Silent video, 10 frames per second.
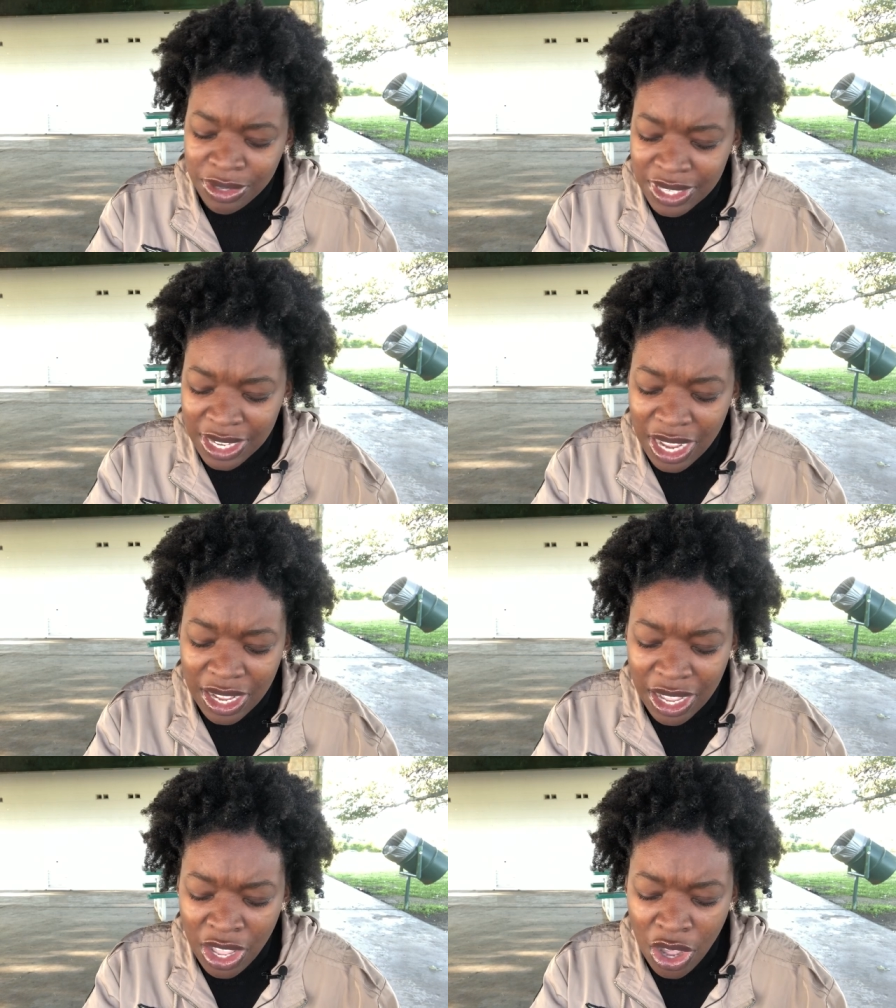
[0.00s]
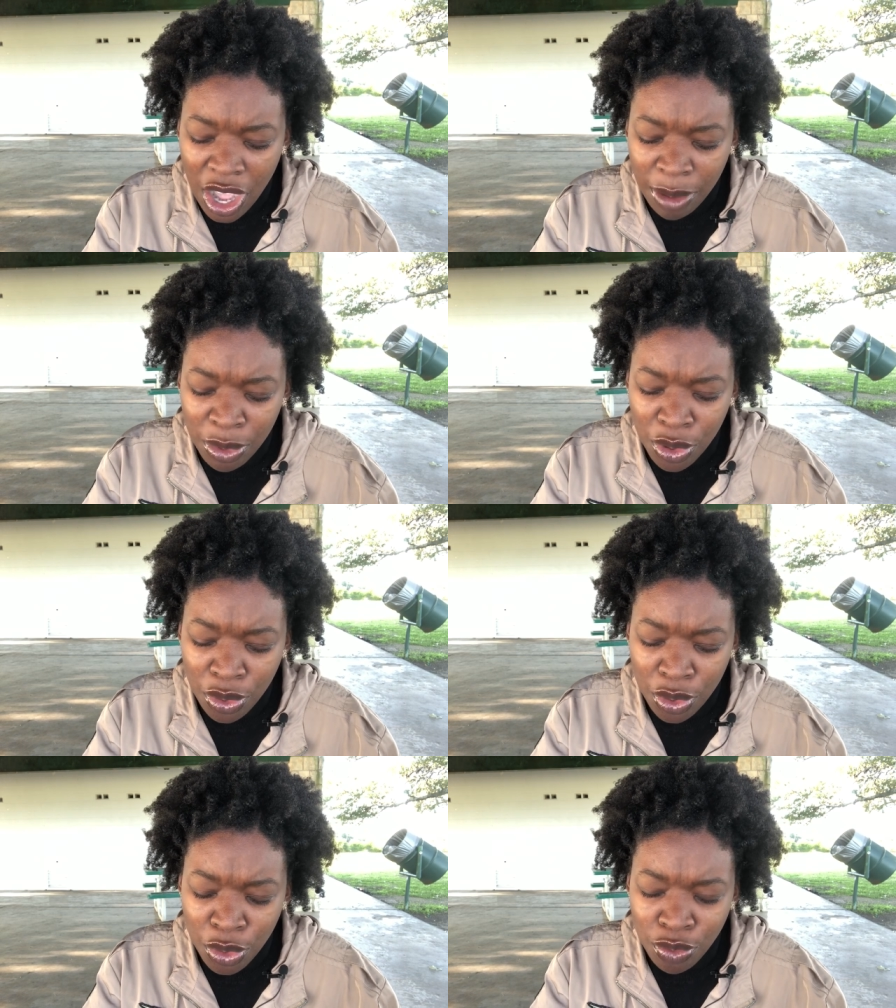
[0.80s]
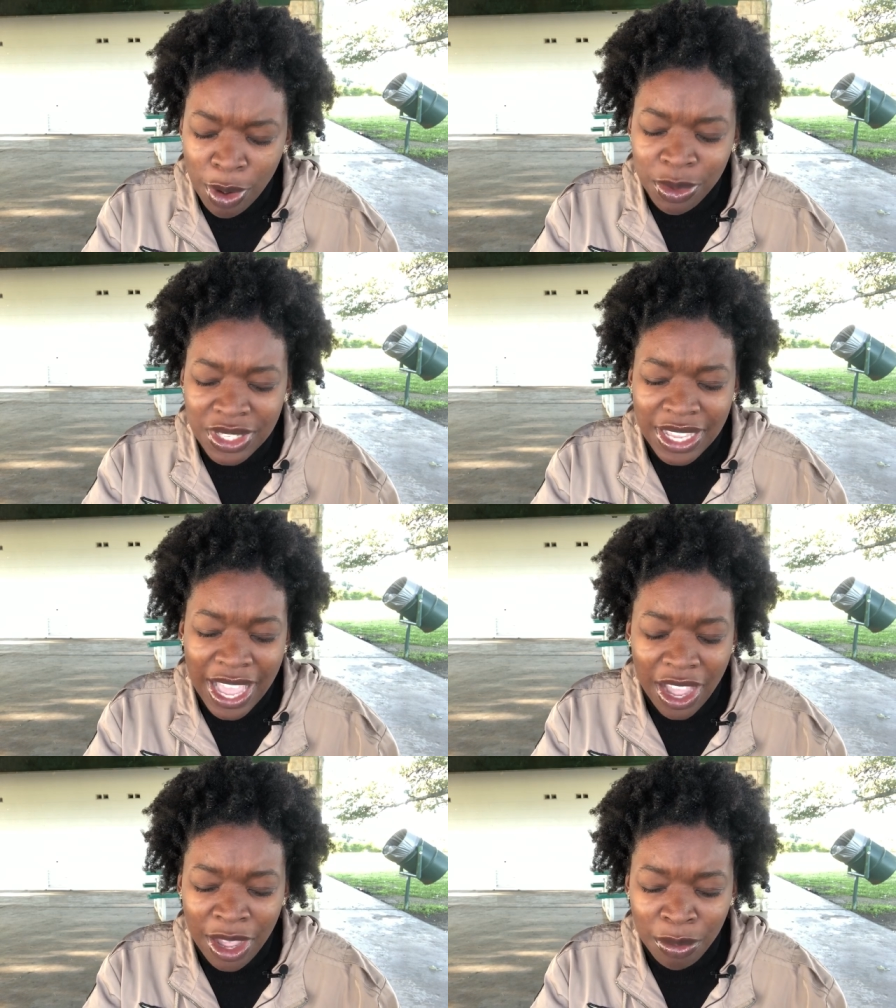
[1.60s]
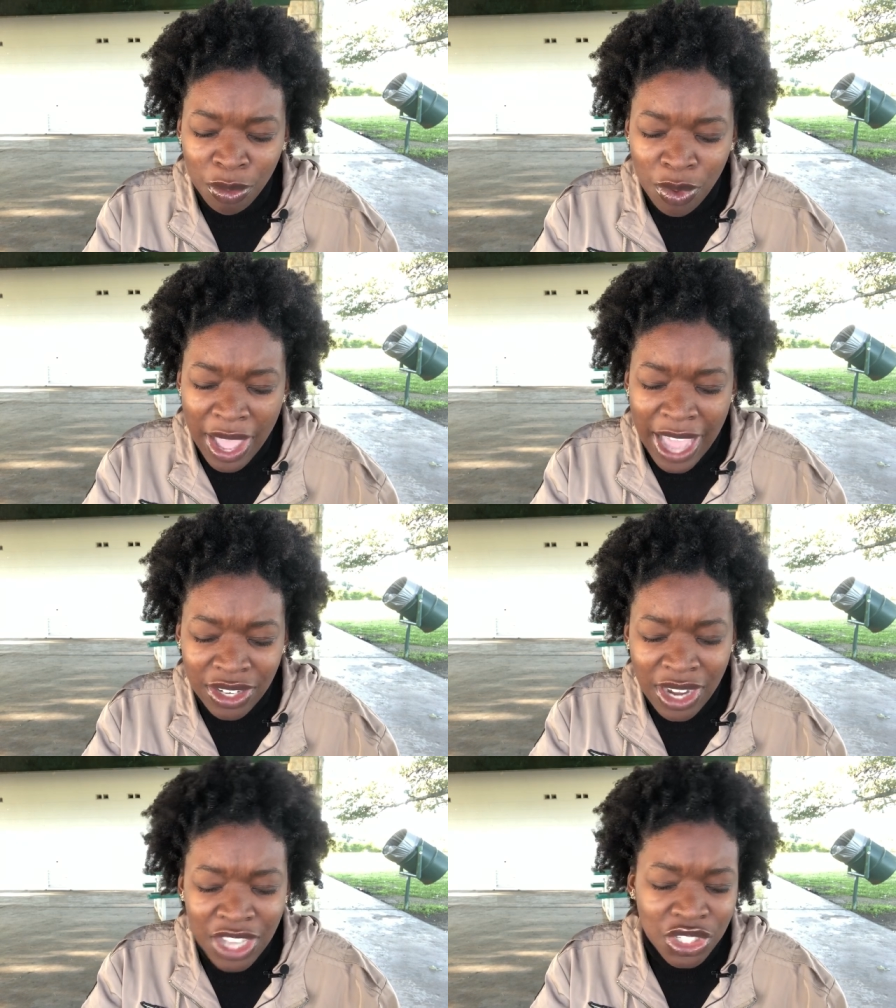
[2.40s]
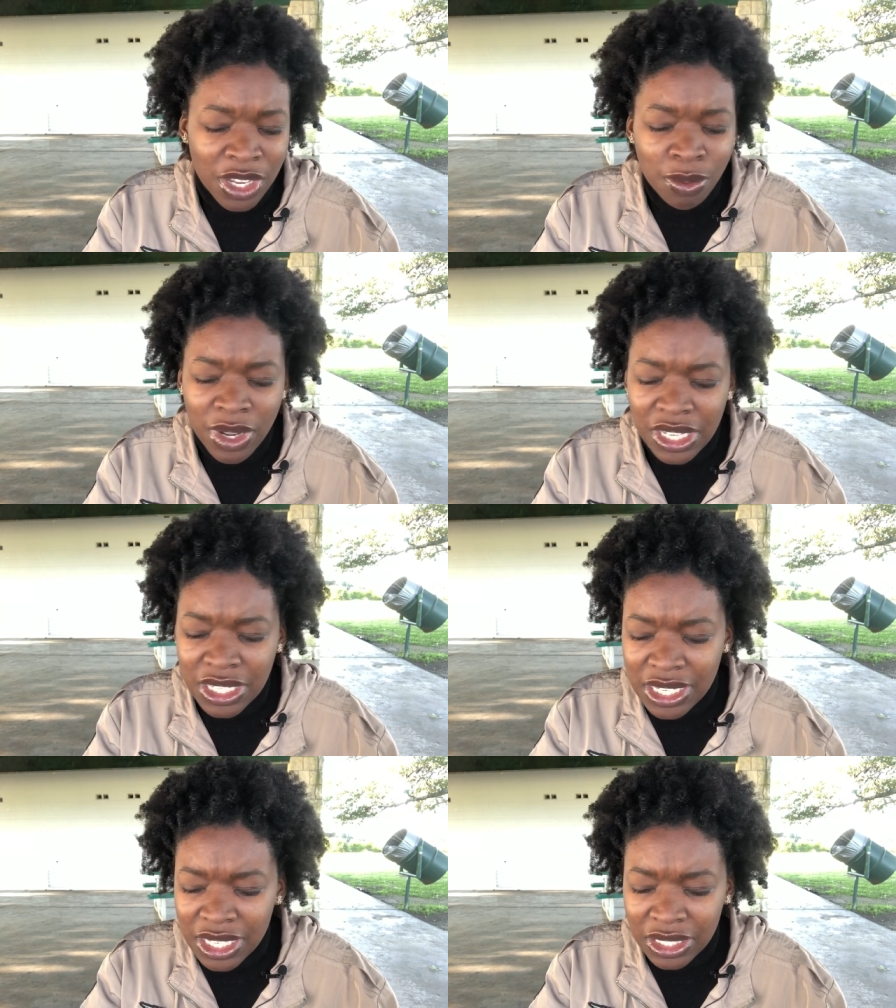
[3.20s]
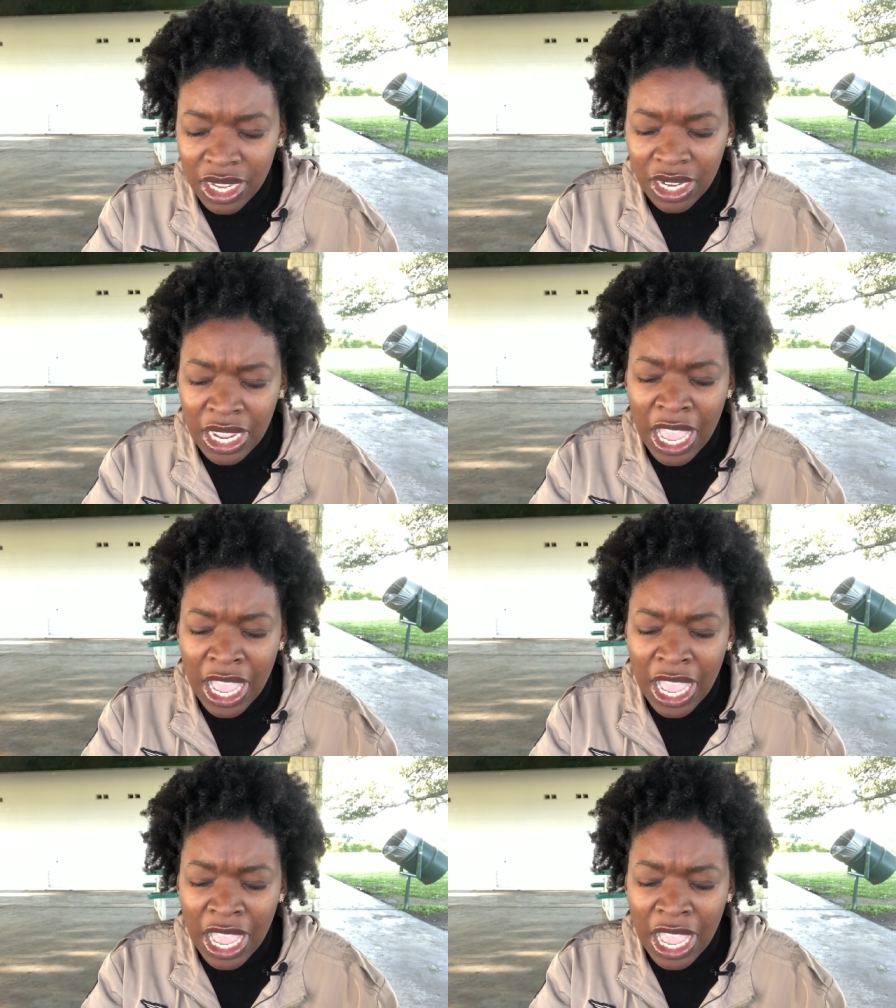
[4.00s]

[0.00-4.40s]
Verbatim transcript: represent um, who represent um, Adonijah and what he did, God.